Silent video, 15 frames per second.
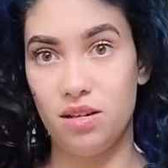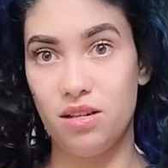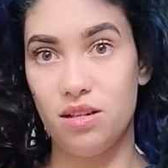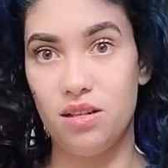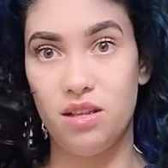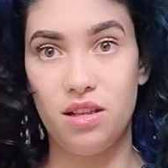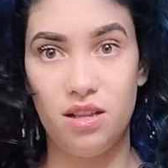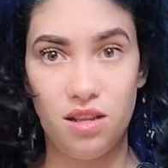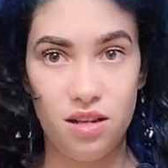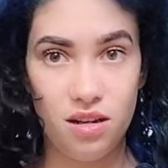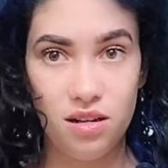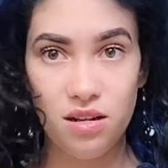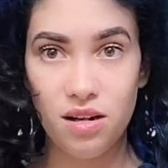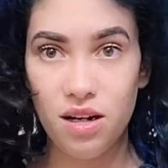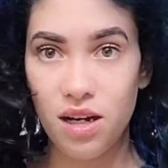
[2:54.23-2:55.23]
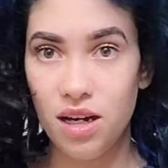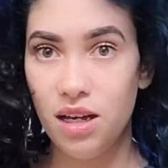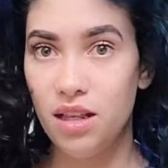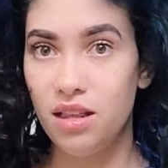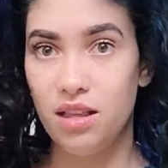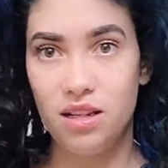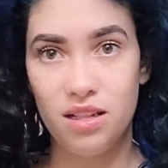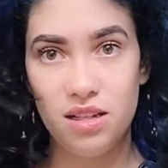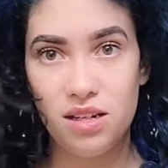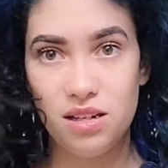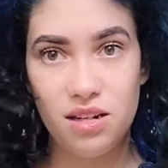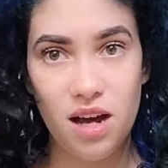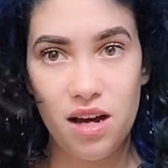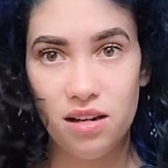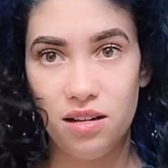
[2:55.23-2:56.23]
because this
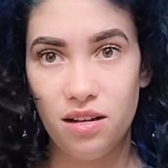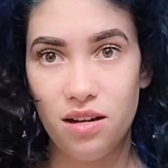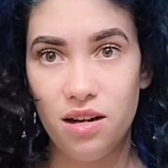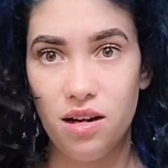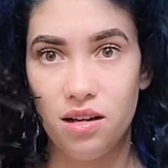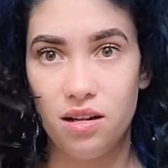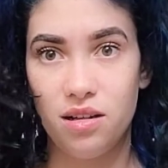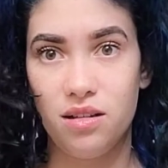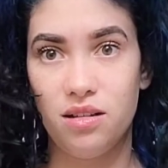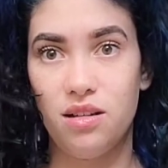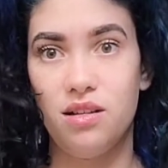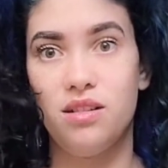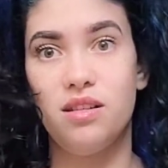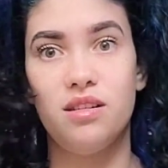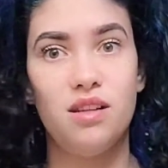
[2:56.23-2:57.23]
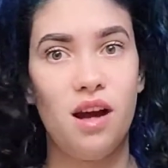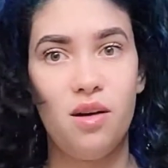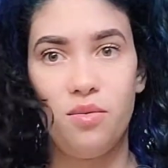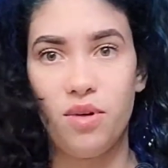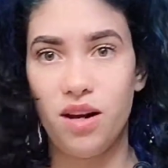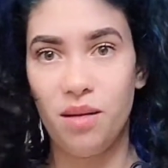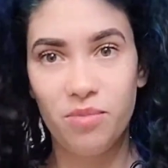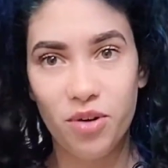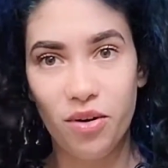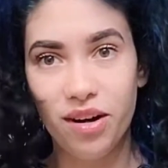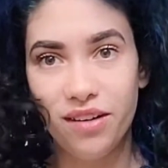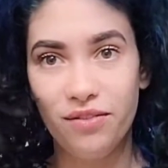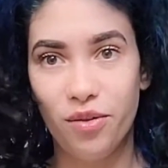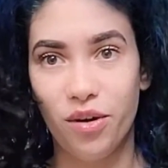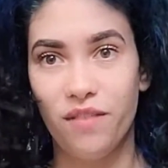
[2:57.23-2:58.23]
is not a look. This is not what I'm
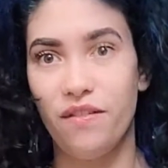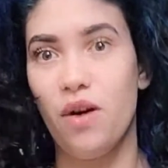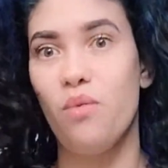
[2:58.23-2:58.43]
going for. If